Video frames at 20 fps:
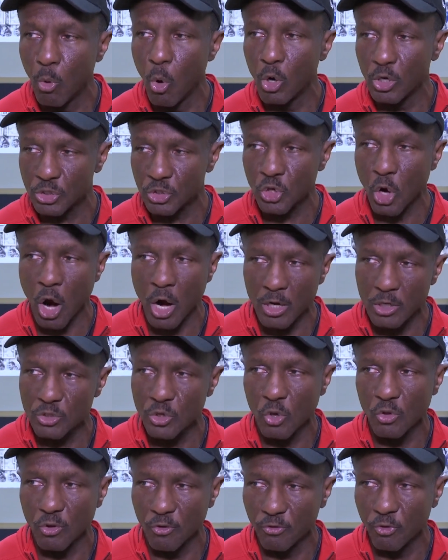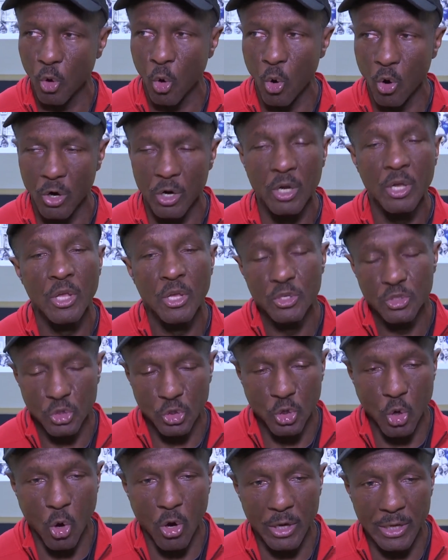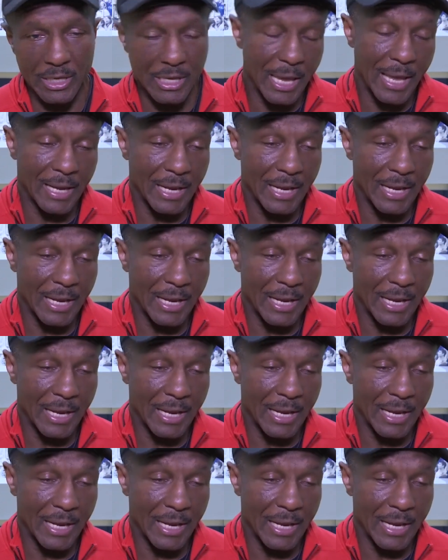more starters on the floor to go again.